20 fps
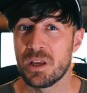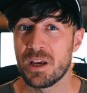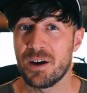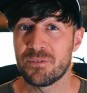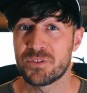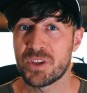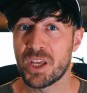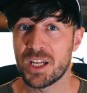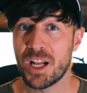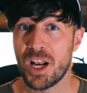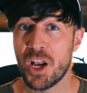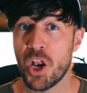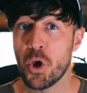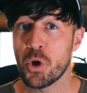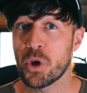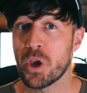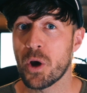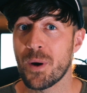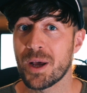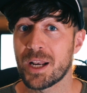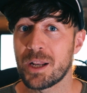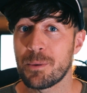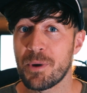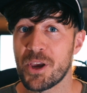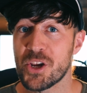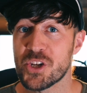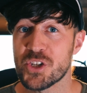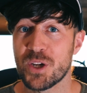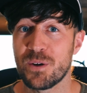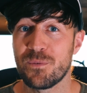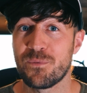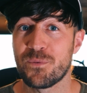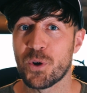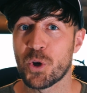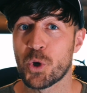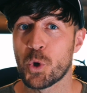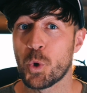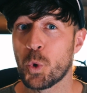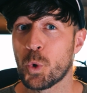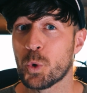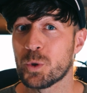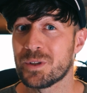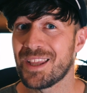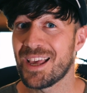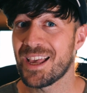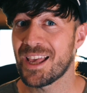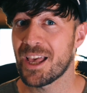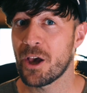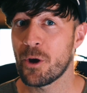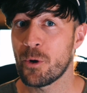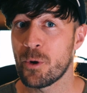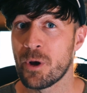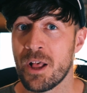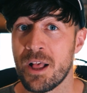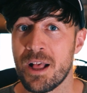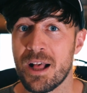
I've done a logo animation for Cordeo,